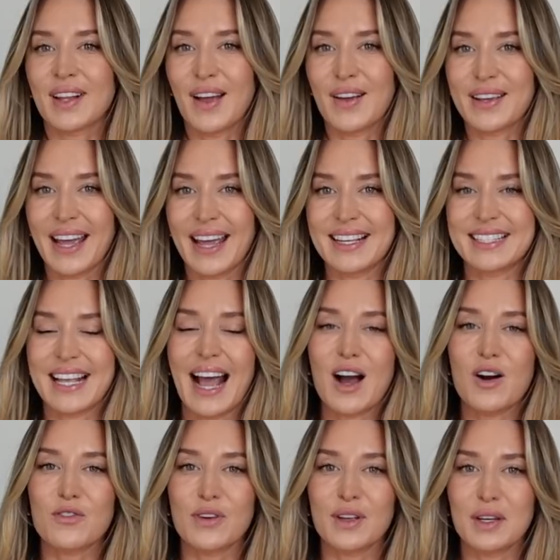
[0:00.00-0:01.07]
Okay, so
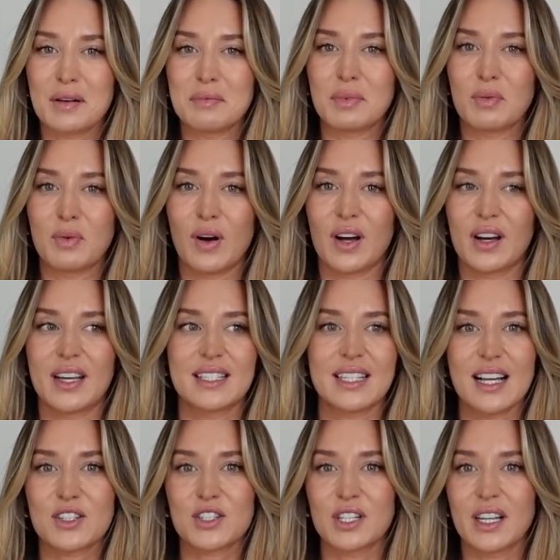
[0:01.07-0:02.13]
outfit number 1 is
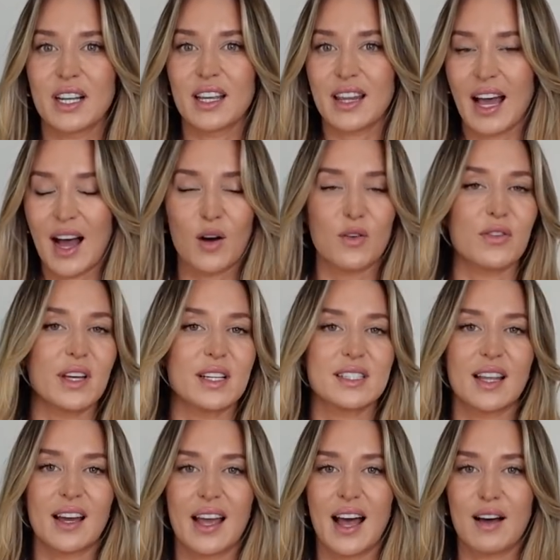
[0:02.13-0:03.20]
actually the outfit
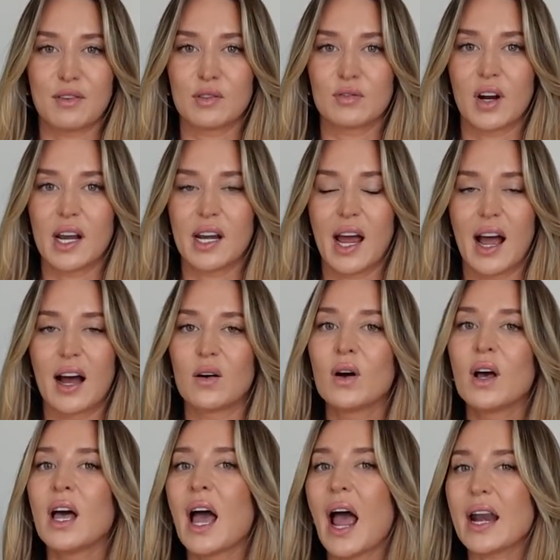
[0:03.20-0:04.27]
that I have on right now,
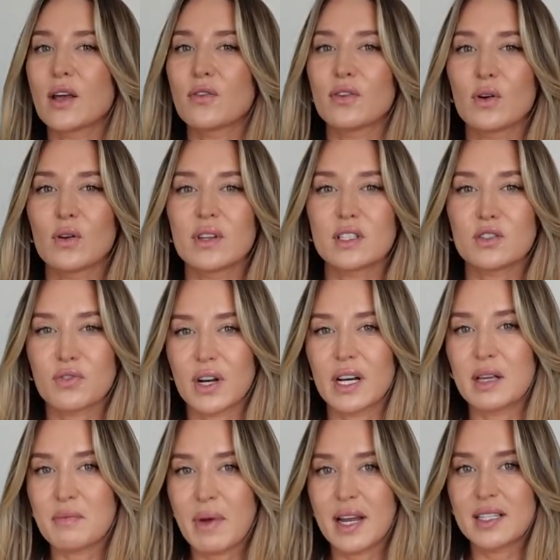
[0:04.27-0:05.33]
and I feel that it's
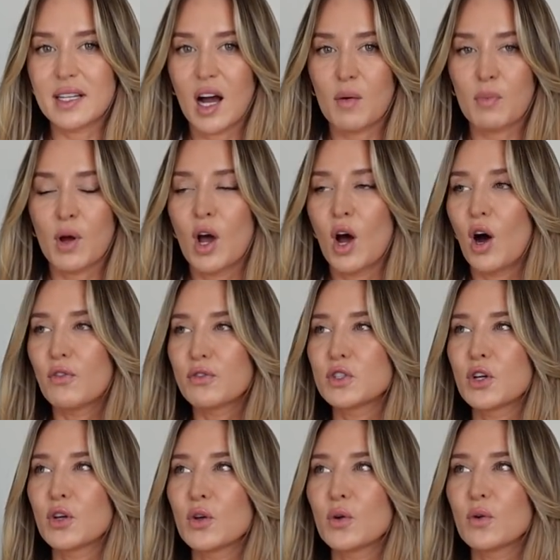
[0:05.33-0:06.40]
really made up of
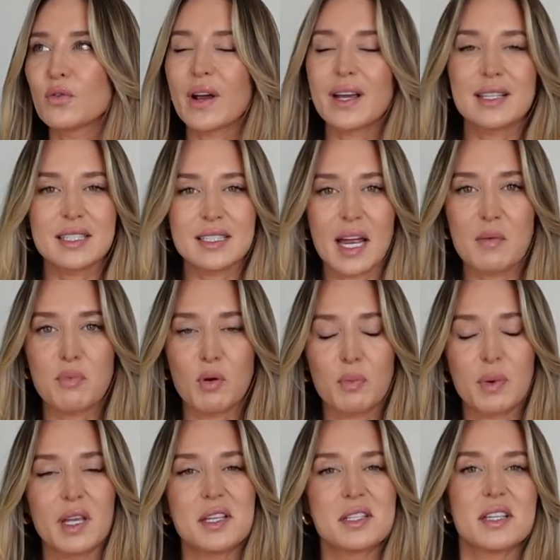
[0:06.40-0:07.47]
2 very staple
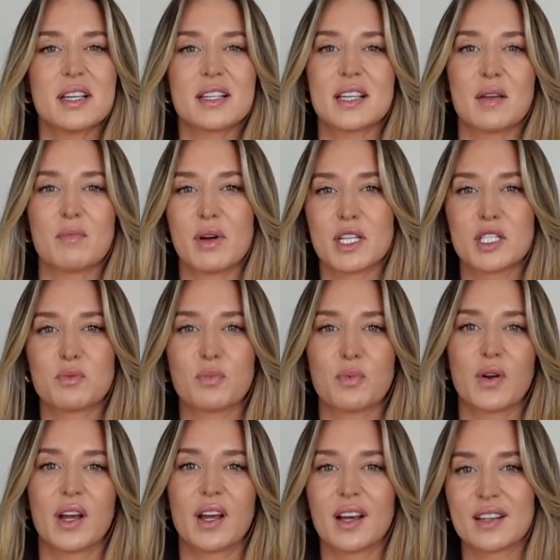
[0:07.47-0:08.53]
pieces in my
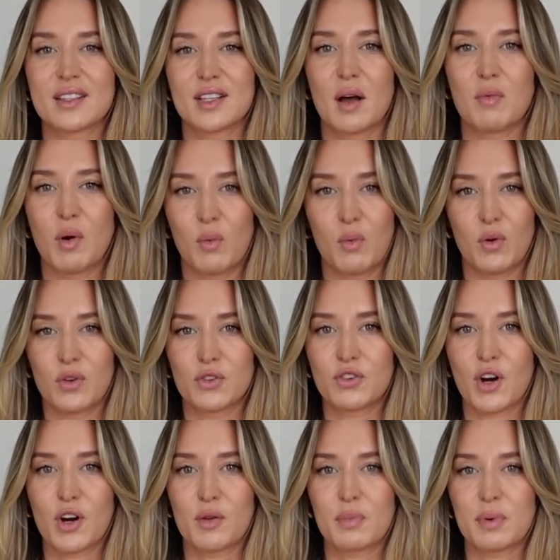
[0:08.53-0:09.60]
spring summer
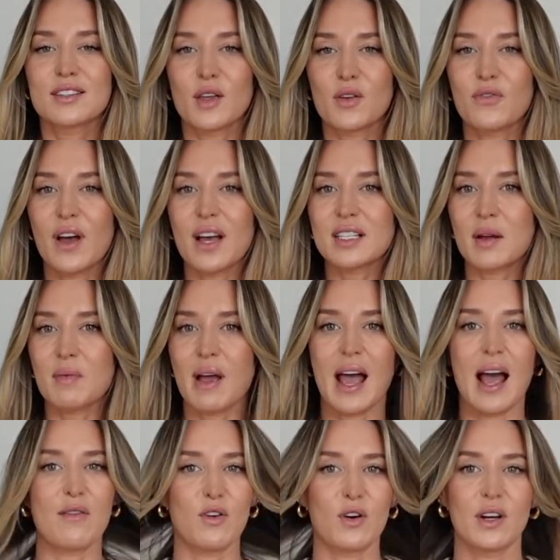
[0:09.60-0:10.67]
wardrobe. So first up, I
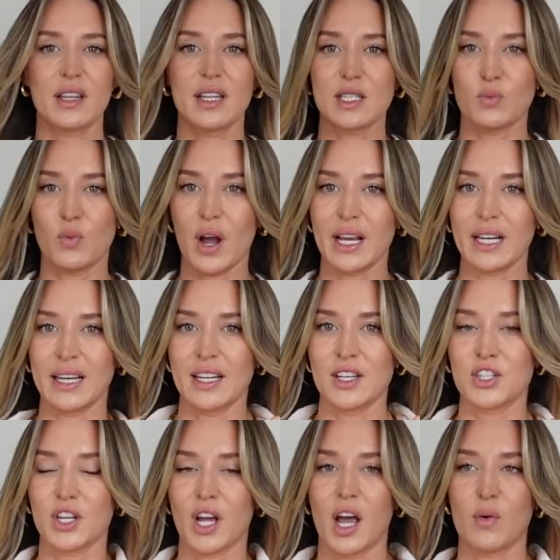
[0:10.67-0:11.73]
have on this white linen
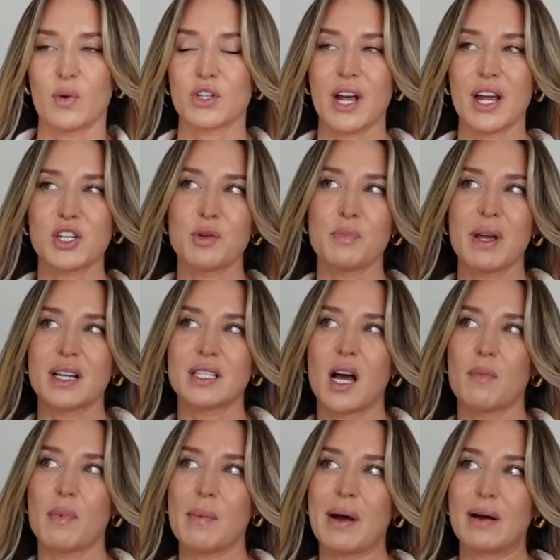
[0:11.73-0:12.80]
shirt, which I actually picked
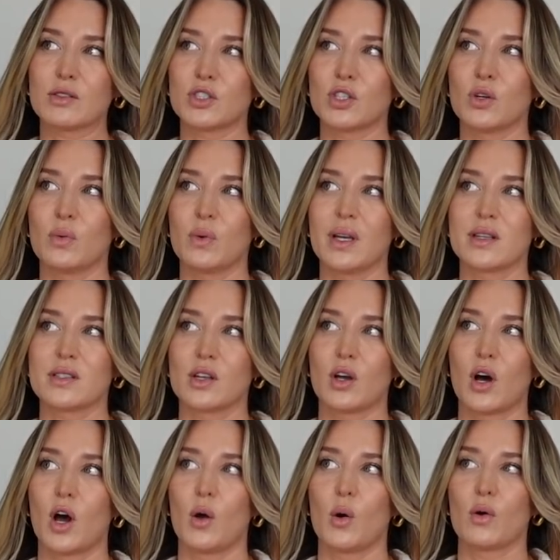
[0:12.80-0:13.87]
up about 2 weeks
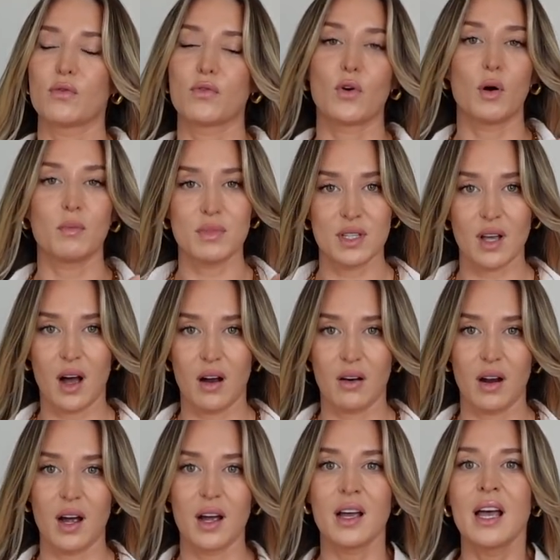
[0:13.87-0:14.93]
ago from
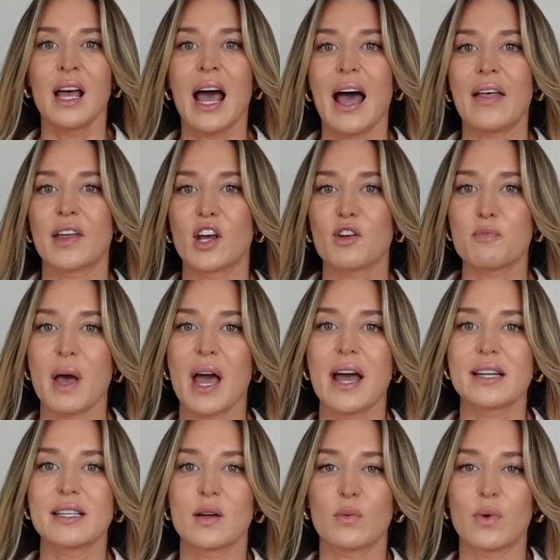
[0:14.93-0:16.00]
Zara, and then I've
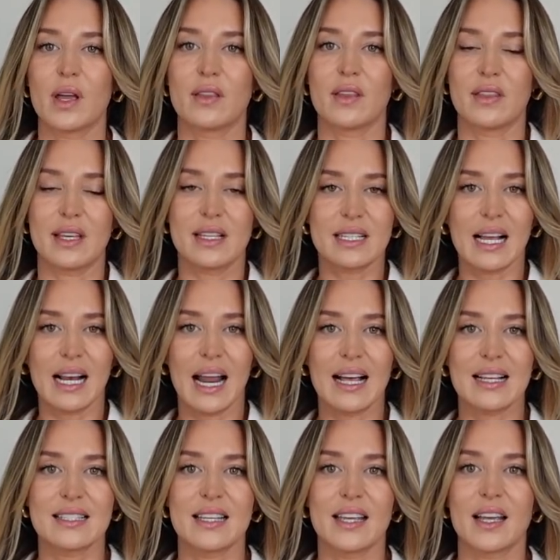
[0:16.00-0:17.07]
paired it with these
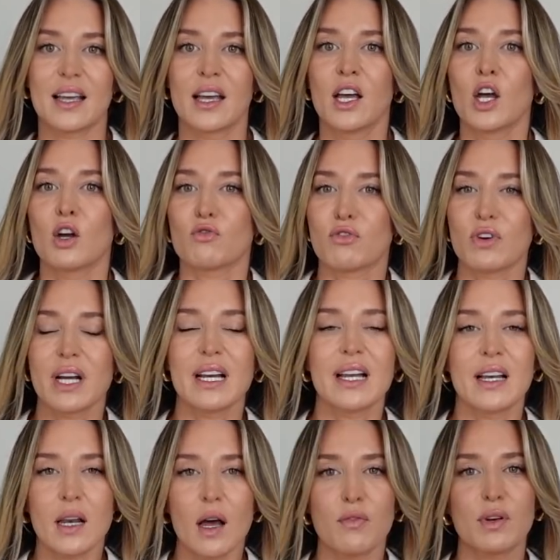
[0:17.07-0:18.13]
classic,
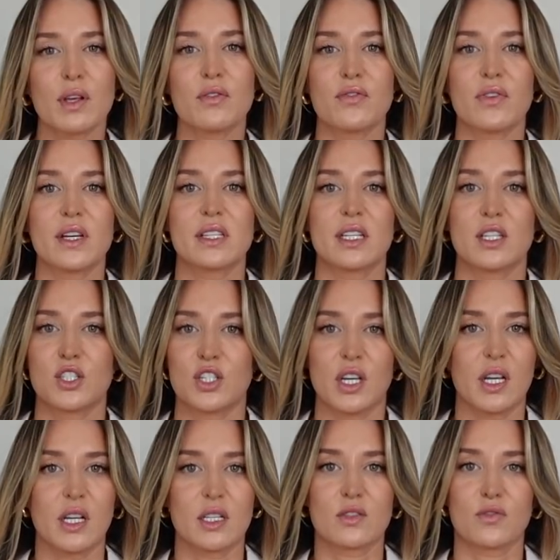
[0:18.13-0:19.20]
really lovely fitting
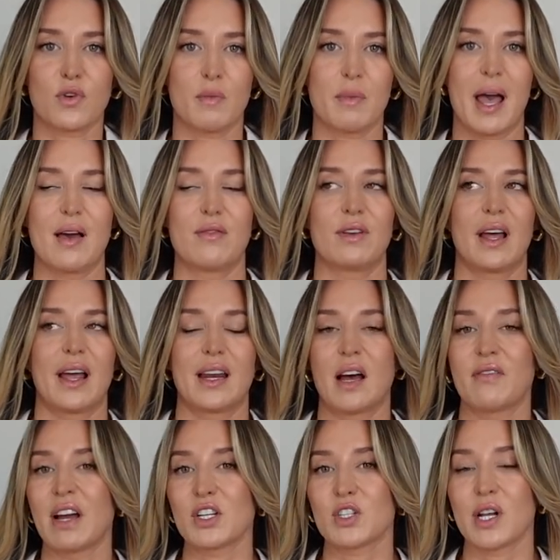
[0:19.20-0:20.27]
jeans from Everlane.
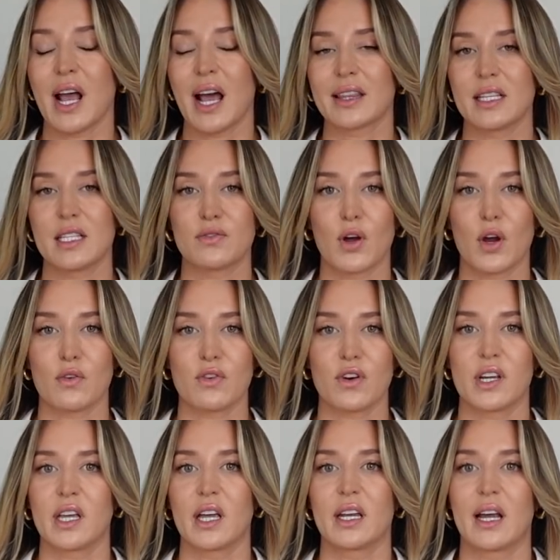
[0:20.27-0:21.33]
I've actually had these for over
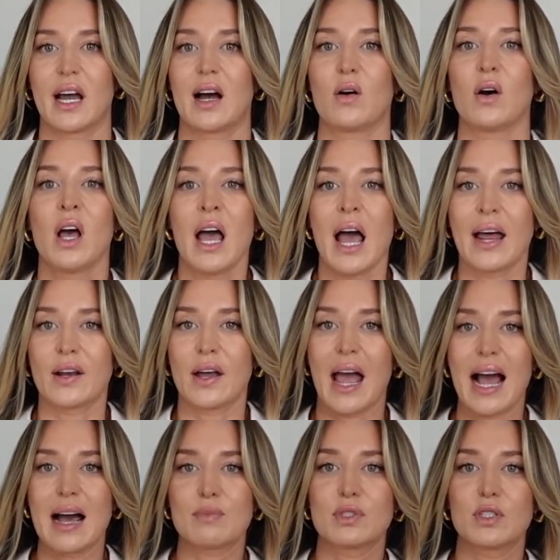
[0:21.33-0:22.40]
a year now, and I
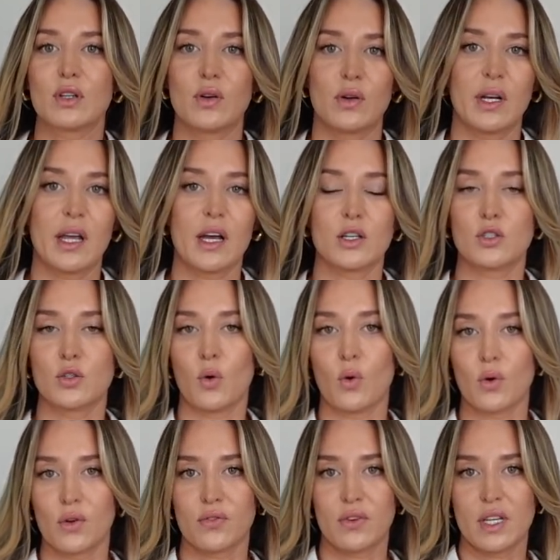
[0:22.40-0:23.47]
absolutely
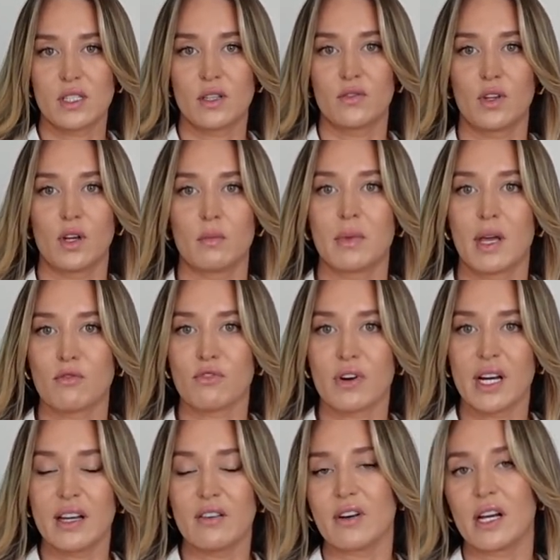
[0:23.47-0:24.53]
adore the fit of them. They're
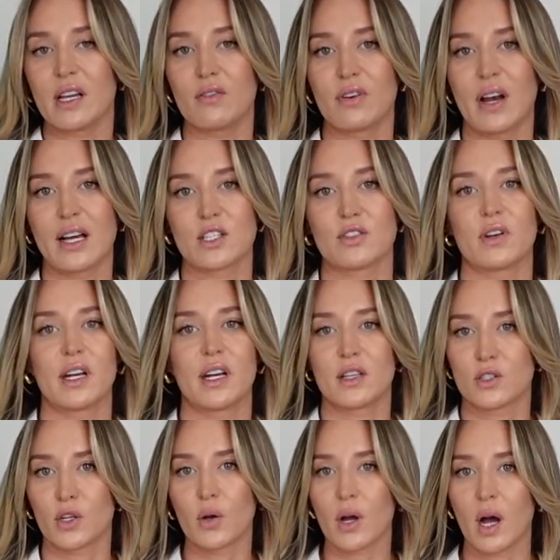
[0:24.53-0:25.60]
really, really flattering and
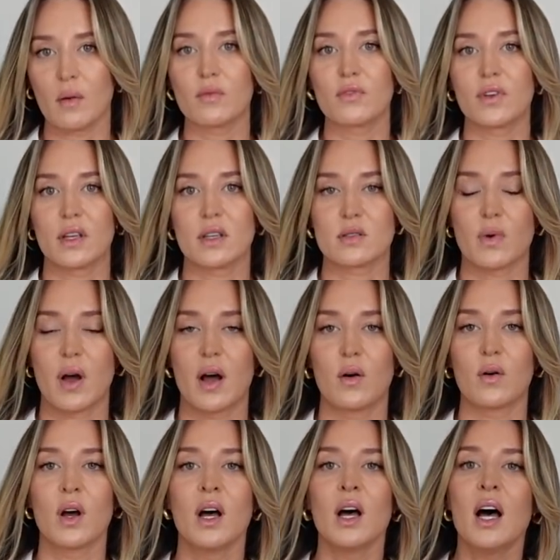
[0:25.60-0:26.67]
so comfy as well.